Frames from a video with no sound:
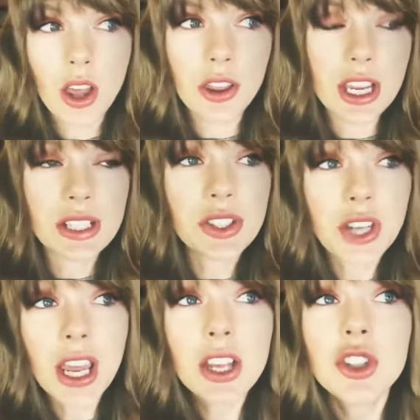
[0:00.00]
the
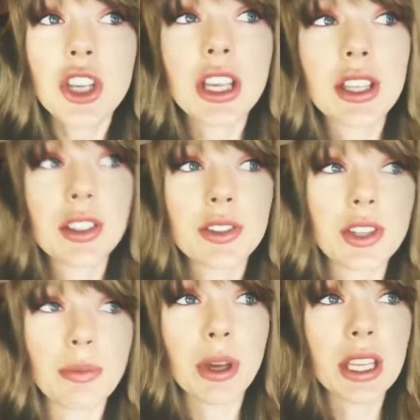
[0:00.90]
stage is
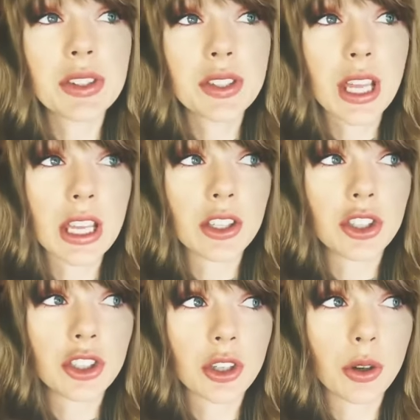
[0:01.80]
the biggest
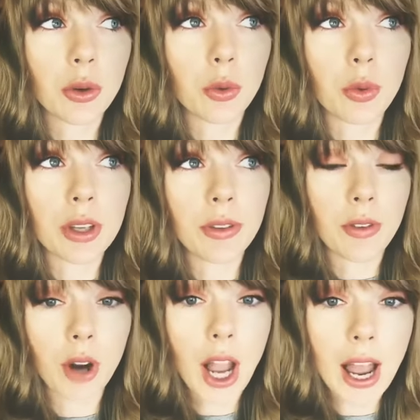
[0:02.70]
stage we've
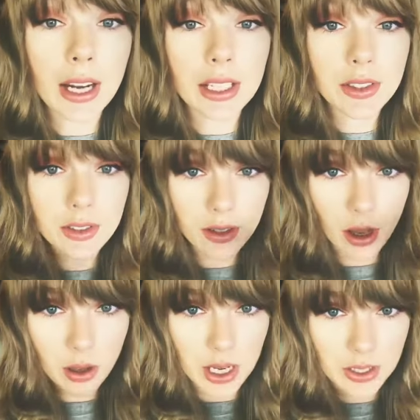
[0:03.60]
ever had. It's
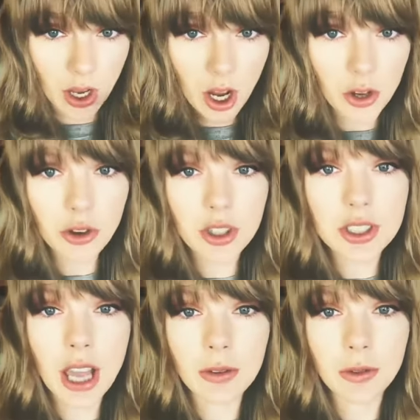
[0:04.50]
it's
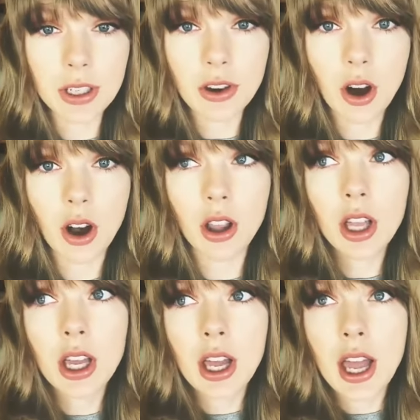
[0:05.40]
110 feet tall,
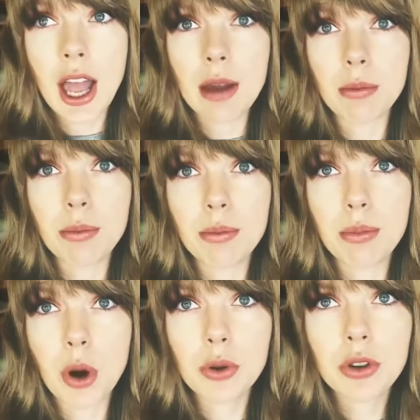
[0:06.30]
and
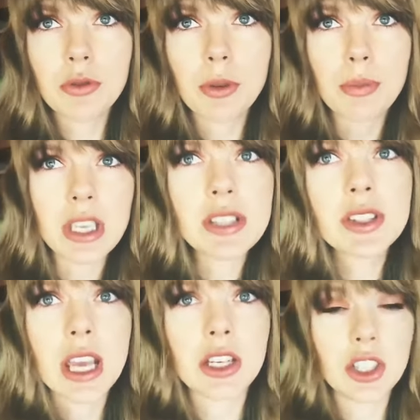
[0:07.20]
both of the B
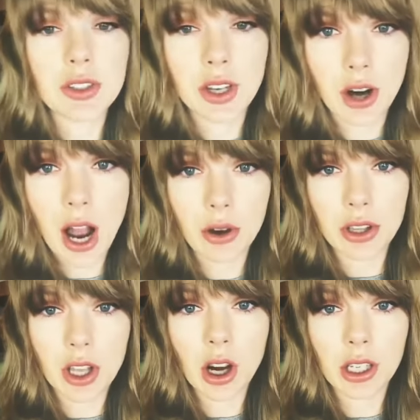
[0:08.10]
stages that are out
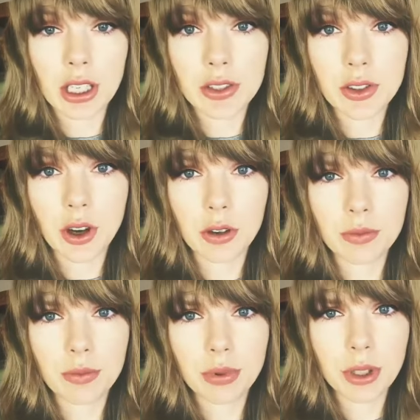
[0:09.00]
in the audience
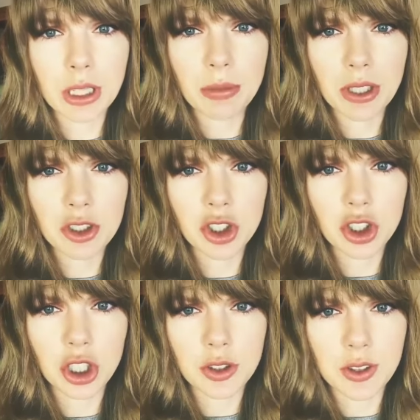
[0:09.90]
are pretty
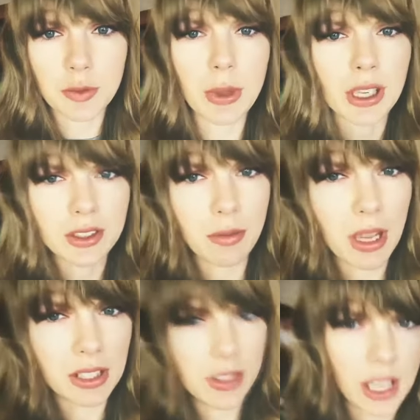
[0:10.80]
much just as big as the
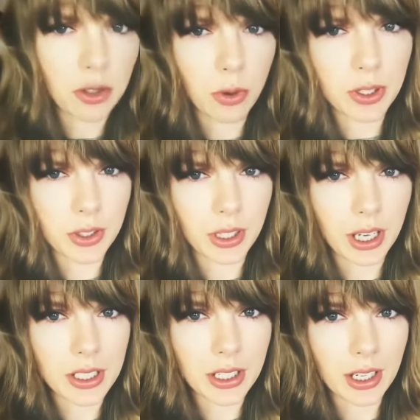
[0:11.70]
main stage was on the
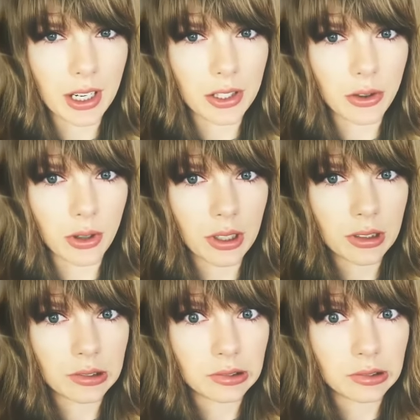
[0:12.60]
1989 tour.